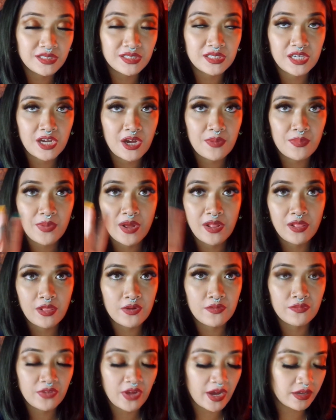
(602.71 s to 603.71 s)
step. I
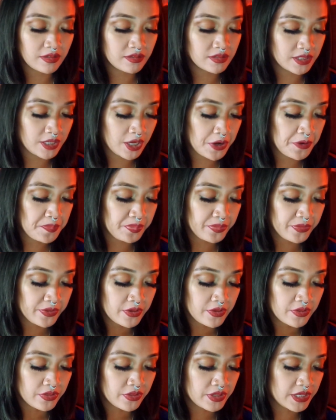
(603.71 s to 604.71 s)
love that step.
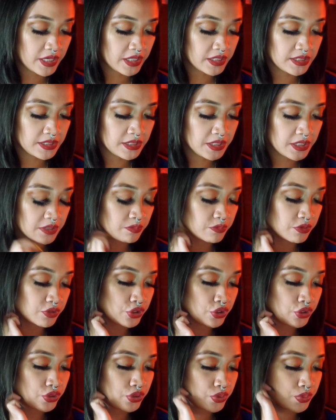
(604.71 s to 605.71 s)
The next thing I'm gonna
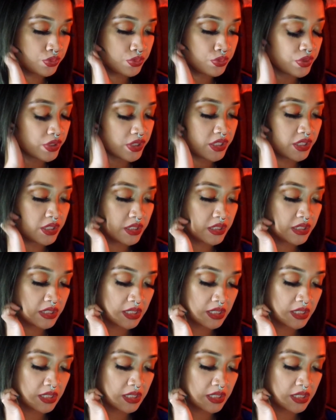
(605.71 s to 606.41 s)
do is